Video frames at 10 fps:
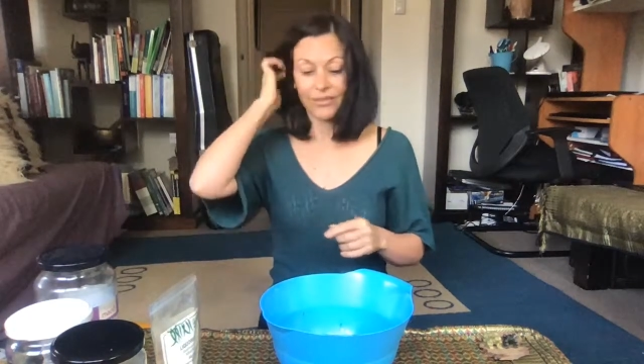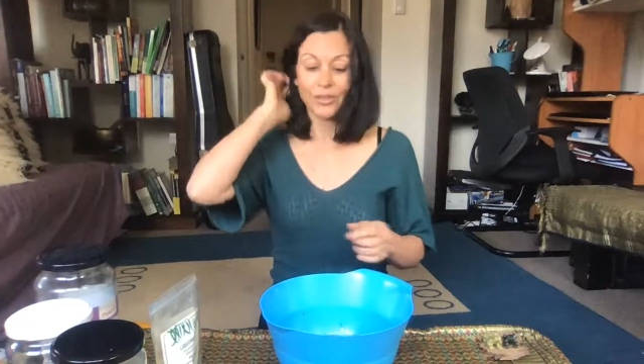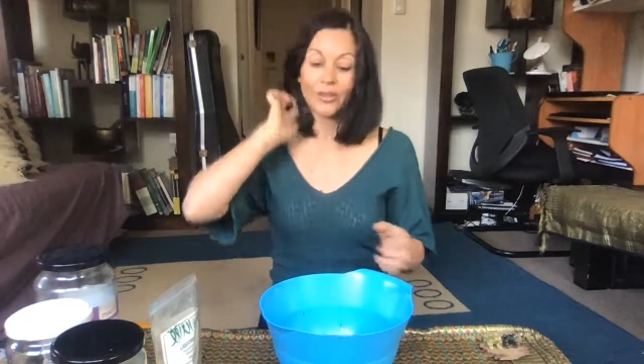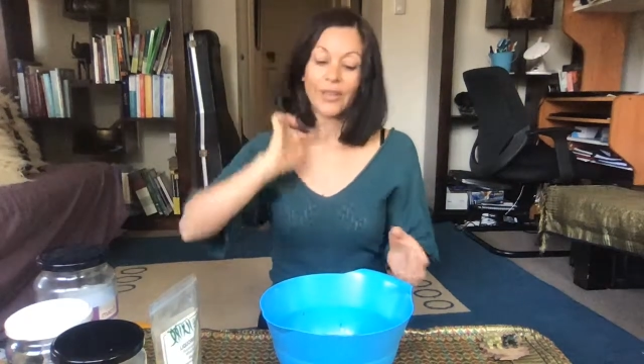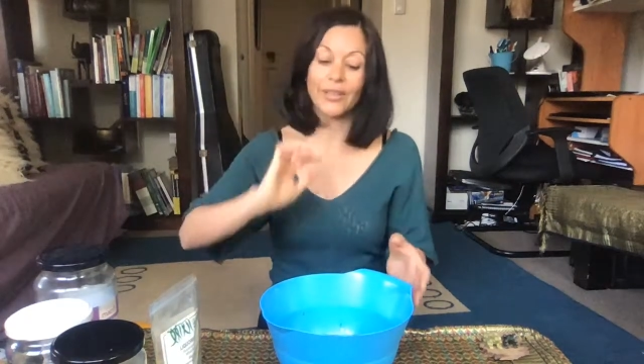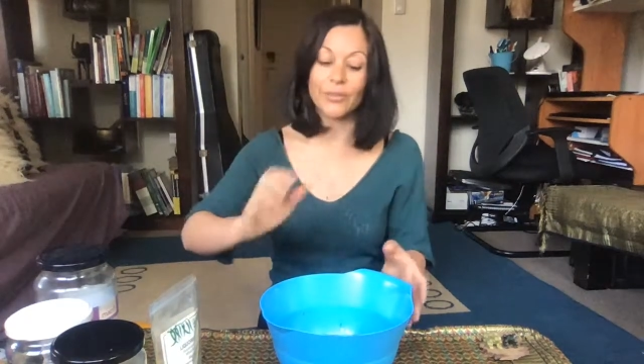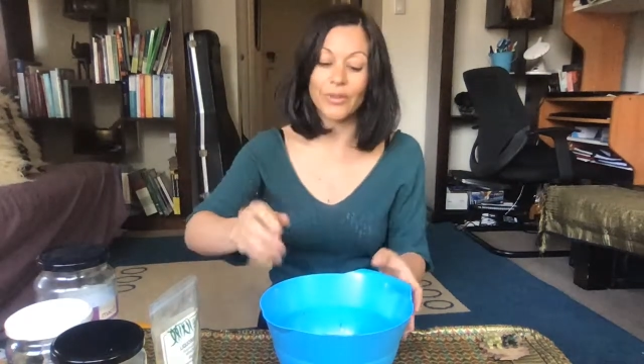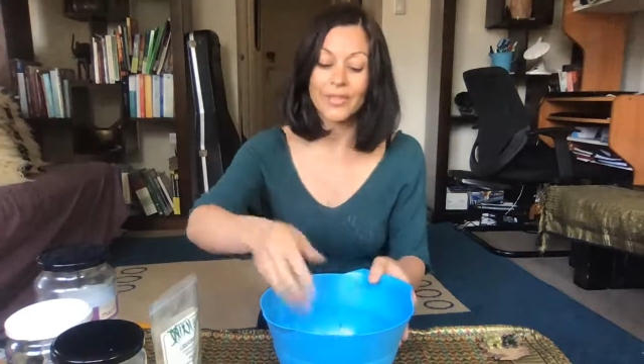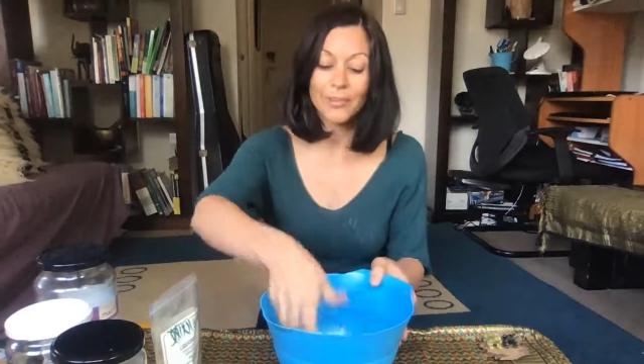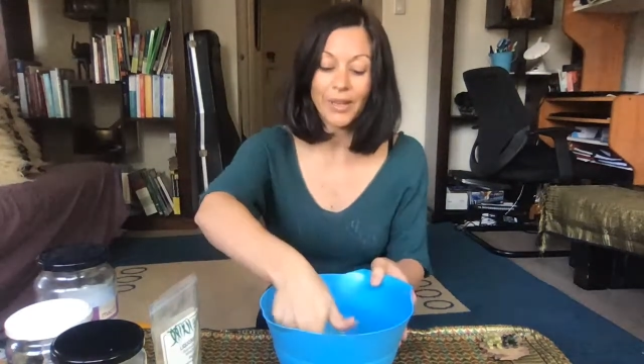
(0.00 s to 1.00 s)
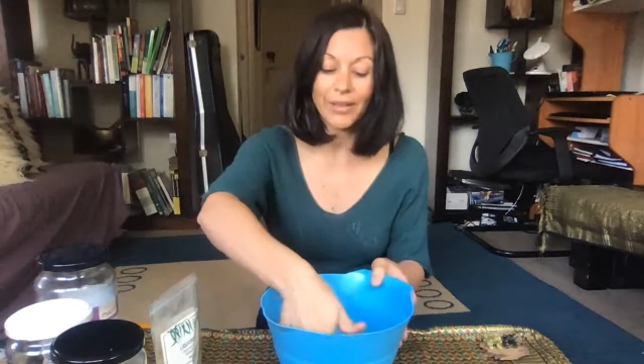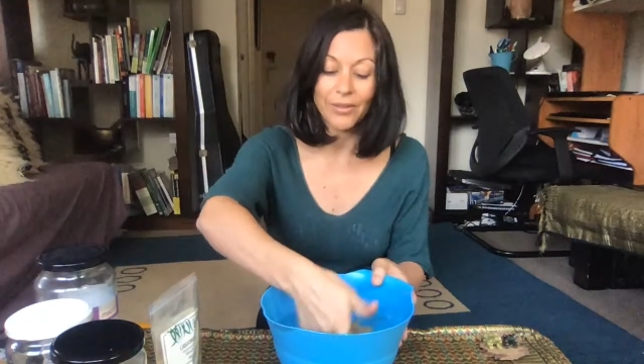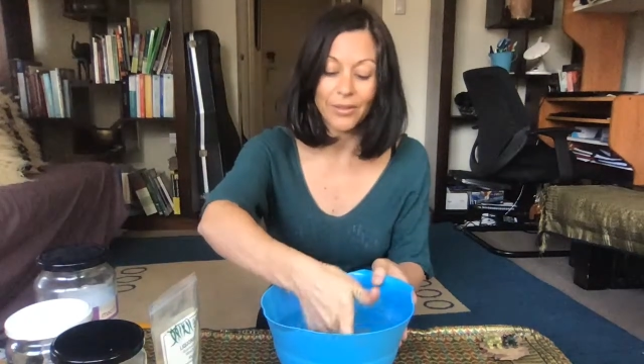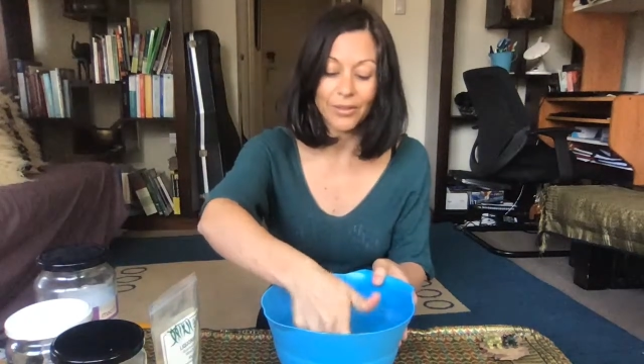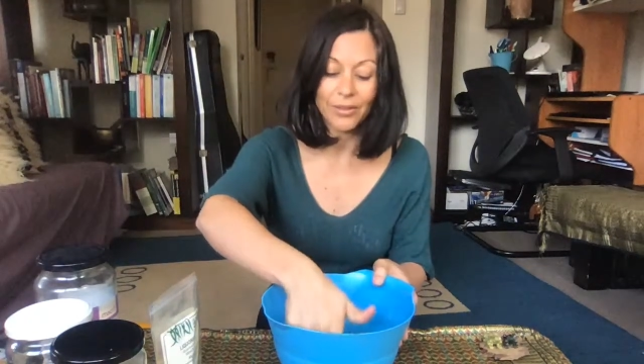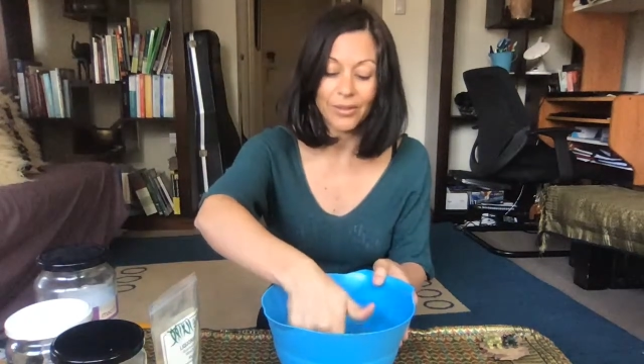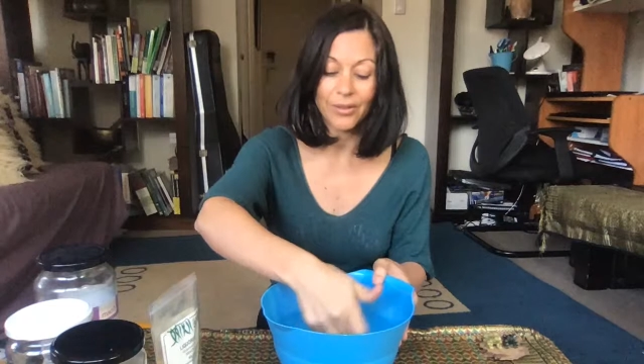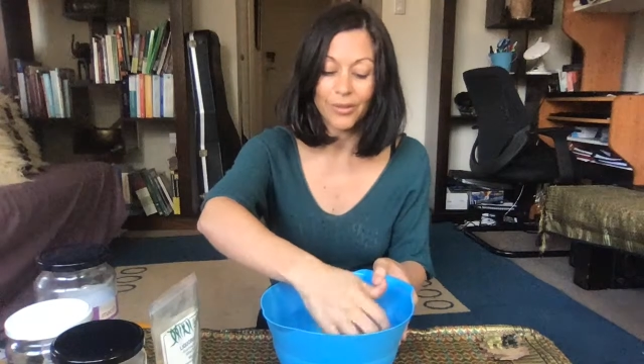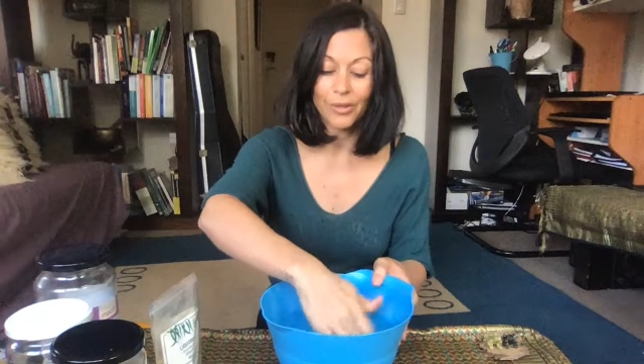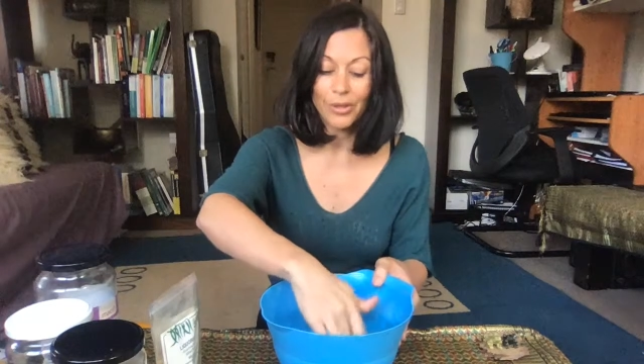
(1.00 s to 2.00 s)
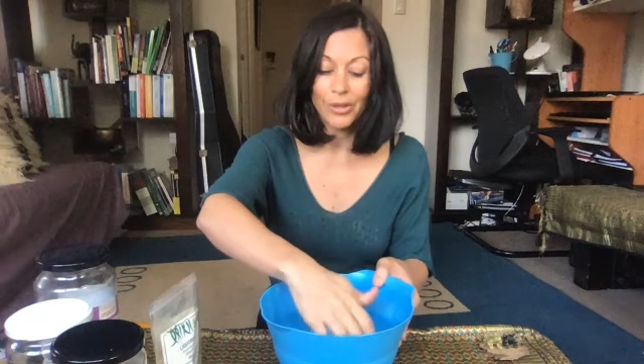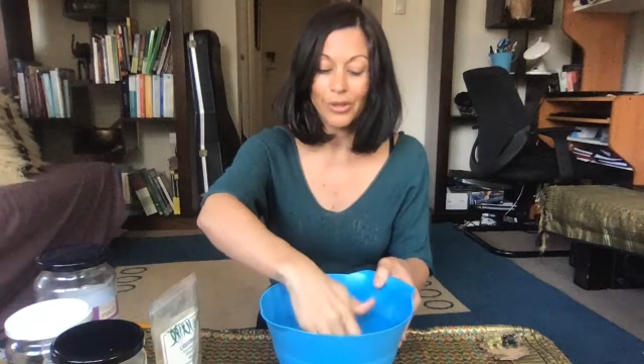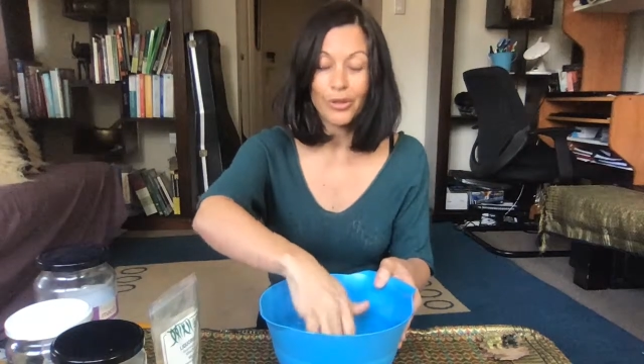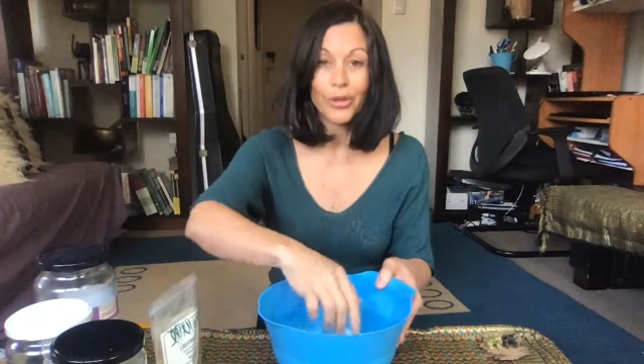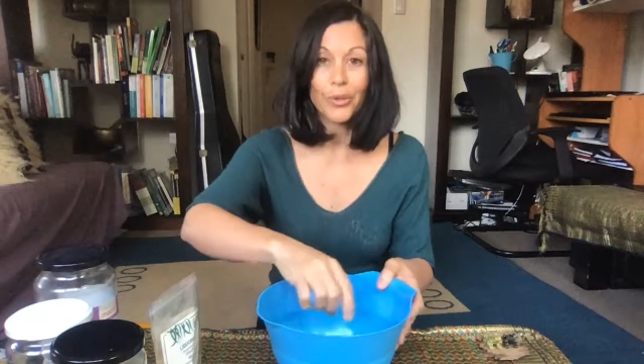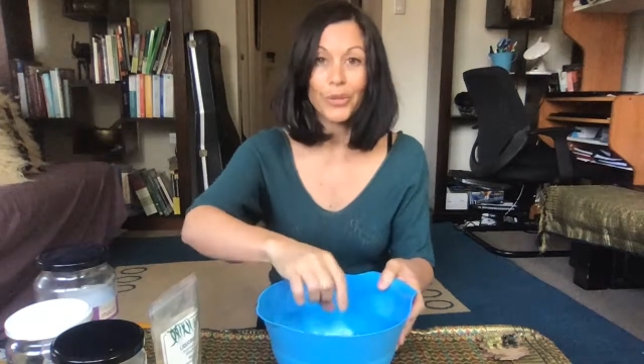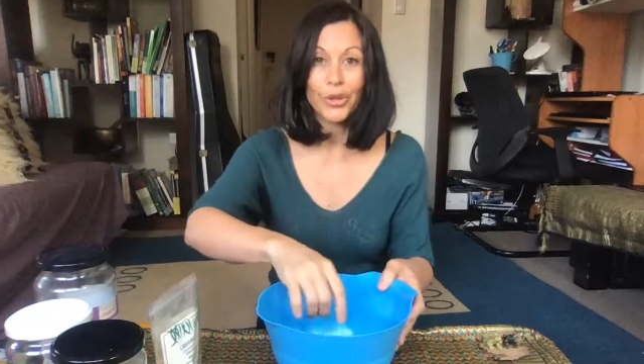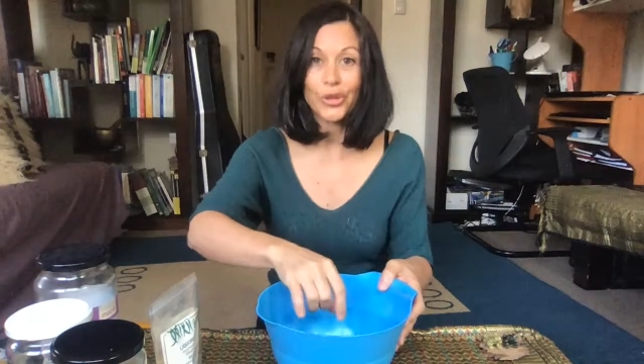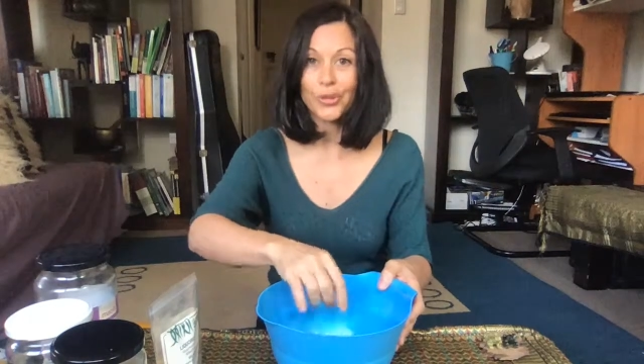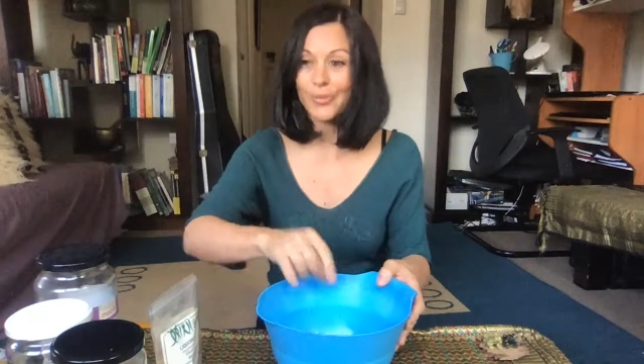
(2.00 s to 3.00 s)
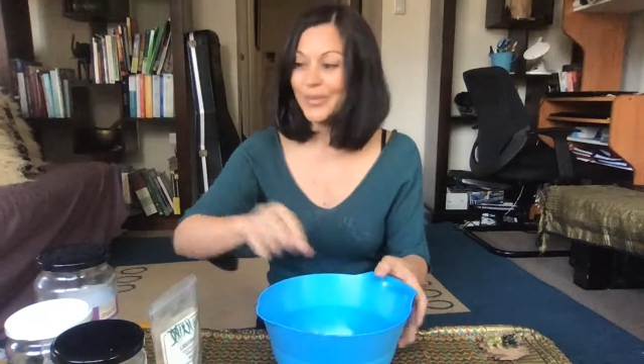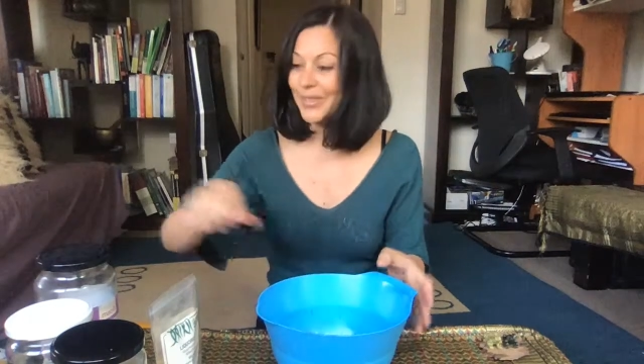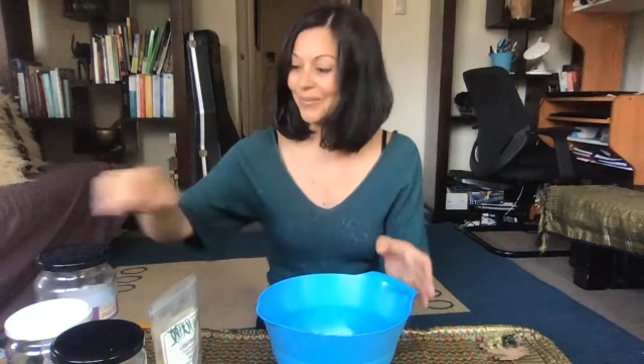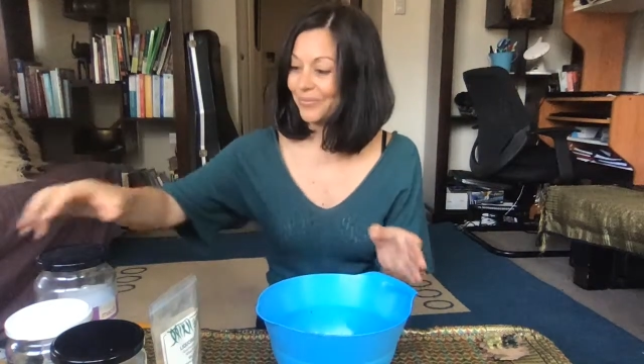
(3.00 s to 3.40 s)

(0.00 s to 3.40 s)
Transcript: Don't underestimate the common herbs.